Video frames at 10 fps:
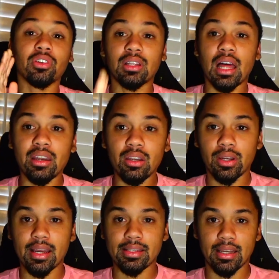a lot of you
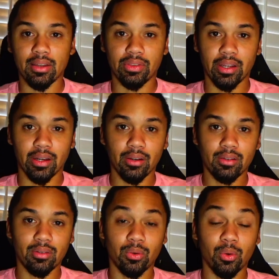guys out there
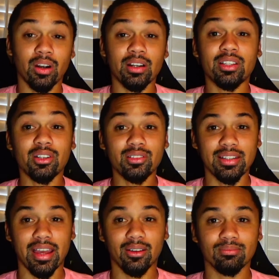who are adults
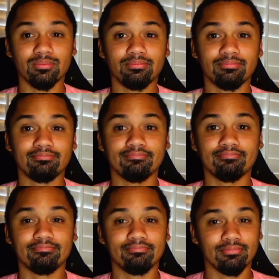now,
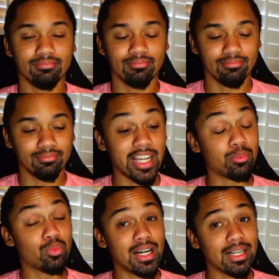like
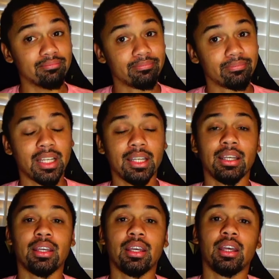moi,
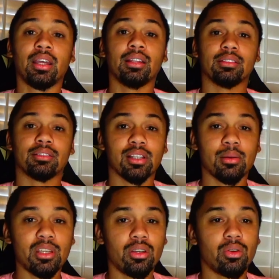some
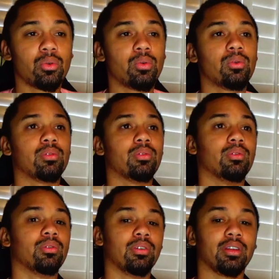of you
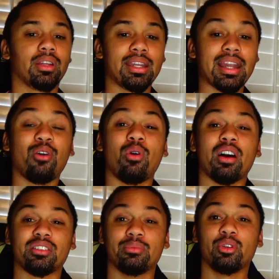can now
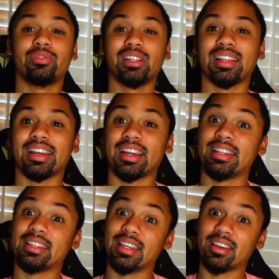watch the movie like I
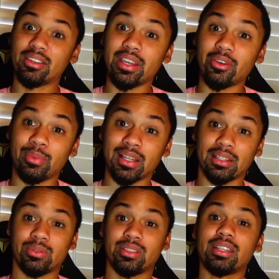did the other day with my
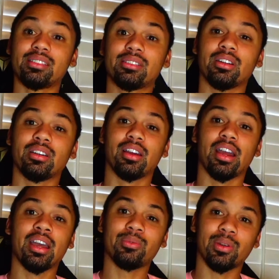little sister
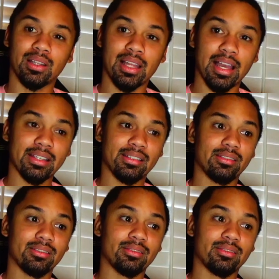and realize